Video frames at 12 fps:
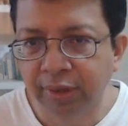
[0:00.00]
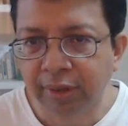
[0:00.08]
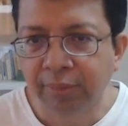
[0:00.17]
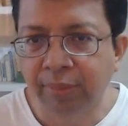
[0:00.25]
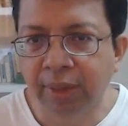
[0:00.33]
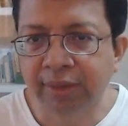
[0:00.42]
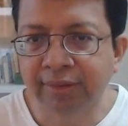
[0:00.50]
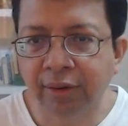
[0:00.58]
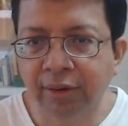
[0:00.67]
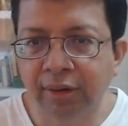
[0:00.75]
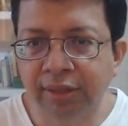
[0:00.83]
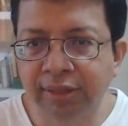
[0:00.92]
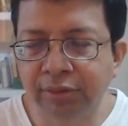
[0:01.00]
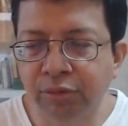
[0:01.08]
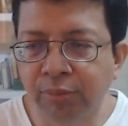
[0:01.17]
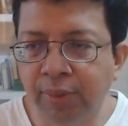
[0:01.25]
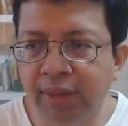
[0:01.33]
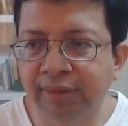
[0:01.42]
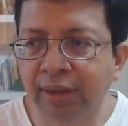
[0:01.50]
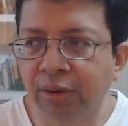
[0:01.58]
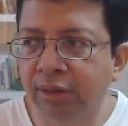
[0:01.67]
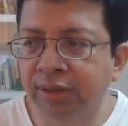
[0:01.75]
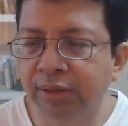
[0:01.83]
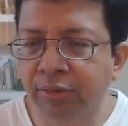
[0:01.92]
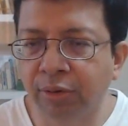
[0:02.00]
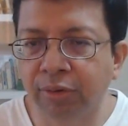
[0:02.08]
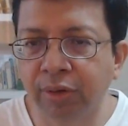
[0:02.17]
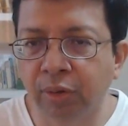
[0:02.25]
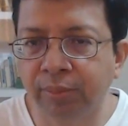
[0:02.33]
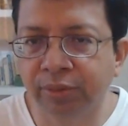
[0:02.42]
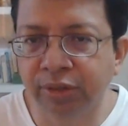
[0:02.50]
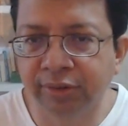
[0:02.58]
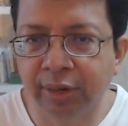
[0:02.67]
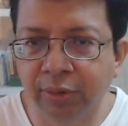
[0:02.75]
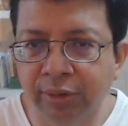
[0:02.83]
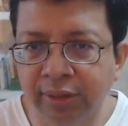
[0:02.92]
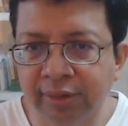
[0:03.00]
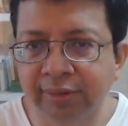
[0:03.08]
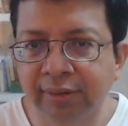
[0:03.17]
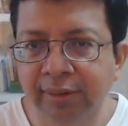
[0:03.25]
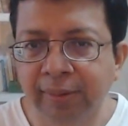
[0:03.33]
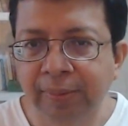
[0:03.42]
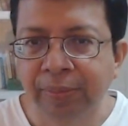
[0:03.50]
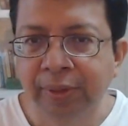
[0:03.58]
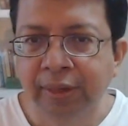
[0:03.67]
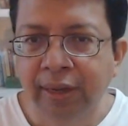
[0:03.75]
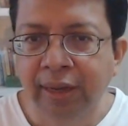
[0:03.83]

mass psychology. And so mass psychology is what we observe around us.